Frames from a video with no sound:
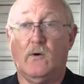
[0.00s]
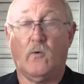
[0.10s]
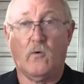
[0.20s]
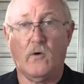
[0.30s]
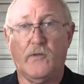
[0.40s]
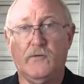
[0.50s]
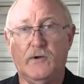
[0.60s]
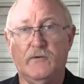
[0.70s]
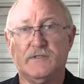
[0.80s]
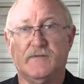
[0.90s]
or through the
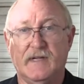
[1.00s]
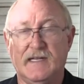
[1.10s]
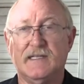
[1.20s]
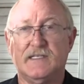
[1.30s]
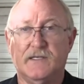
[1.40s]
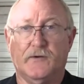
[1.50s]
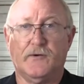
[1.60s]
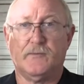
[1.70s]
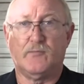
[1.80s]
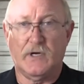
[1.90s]
use of an
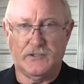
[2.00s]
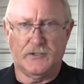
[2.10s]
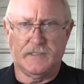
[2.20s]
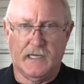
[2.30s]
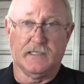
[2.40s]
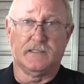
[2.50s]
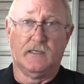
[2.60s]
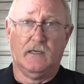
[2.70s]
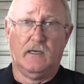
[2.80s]
in-cylinder pressure test.